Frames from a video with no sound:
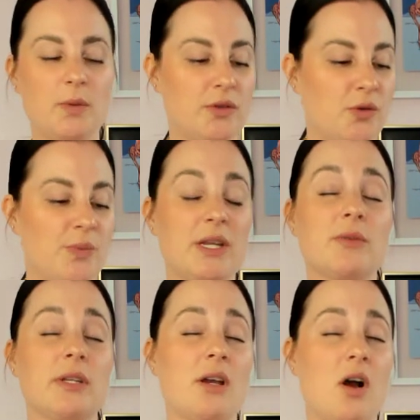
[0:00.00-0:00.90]
with you being
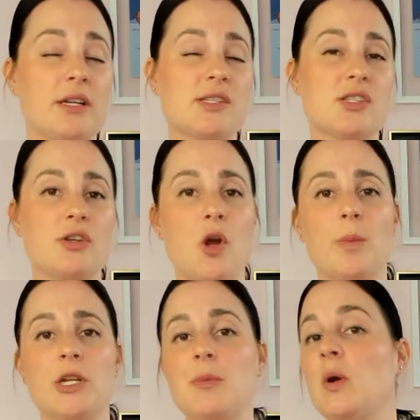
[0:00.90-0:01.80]
really honest and
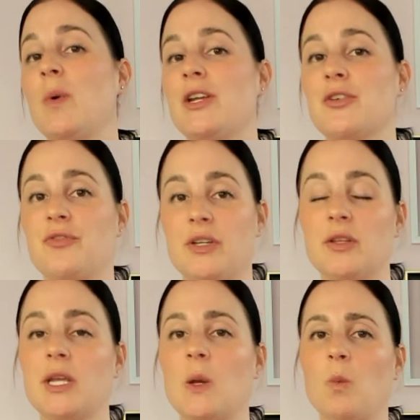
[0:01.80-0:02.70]
open about what you're
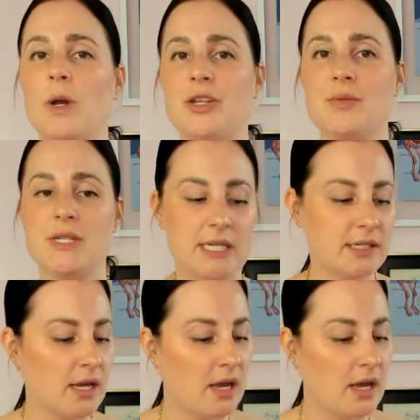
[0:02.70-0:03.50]
feeling and what you need.